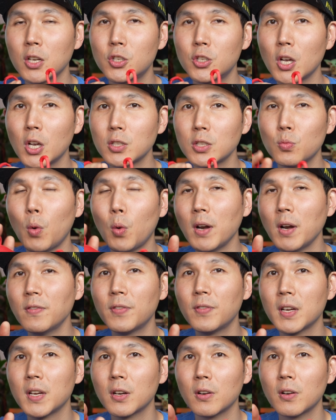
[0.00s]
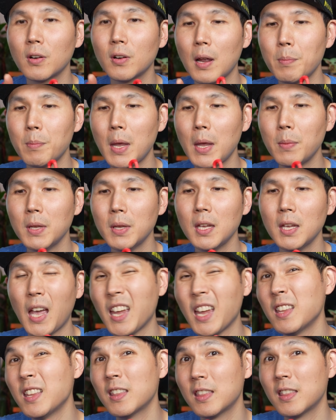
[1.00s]
just one finger and maybe
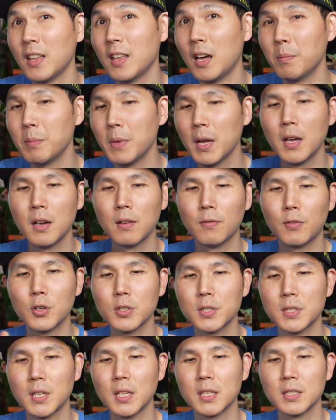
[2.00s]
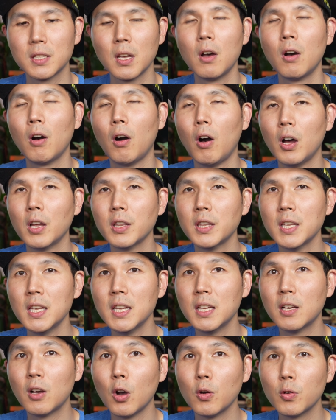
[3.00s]
a thumb versus on
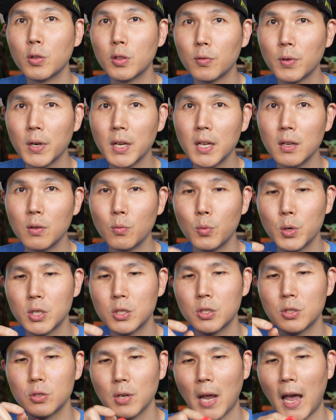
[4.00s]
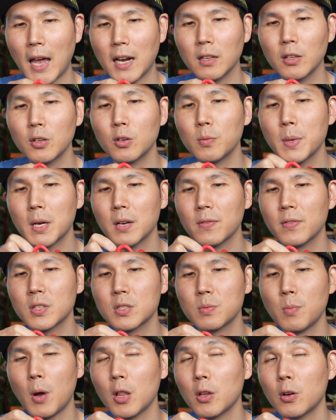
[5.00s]
the Go 3, which had a little bit of a
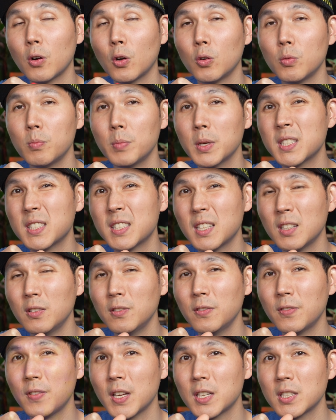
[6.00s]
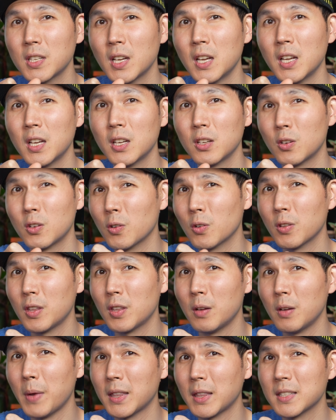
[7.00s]
smaller home, but still fit your
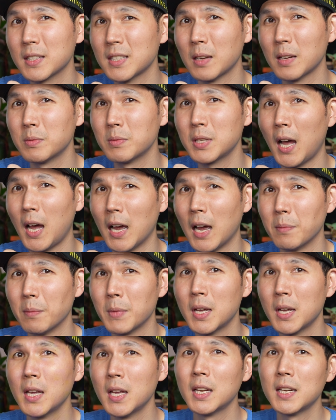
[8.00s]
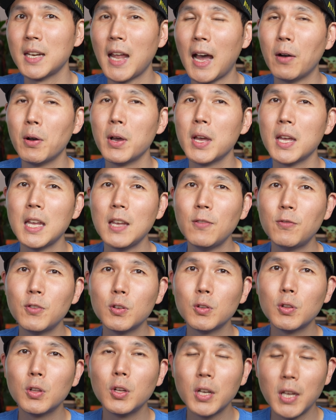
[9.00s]
thumb at the same time. Now, if
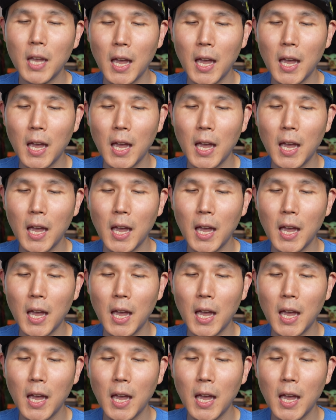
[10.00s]
you look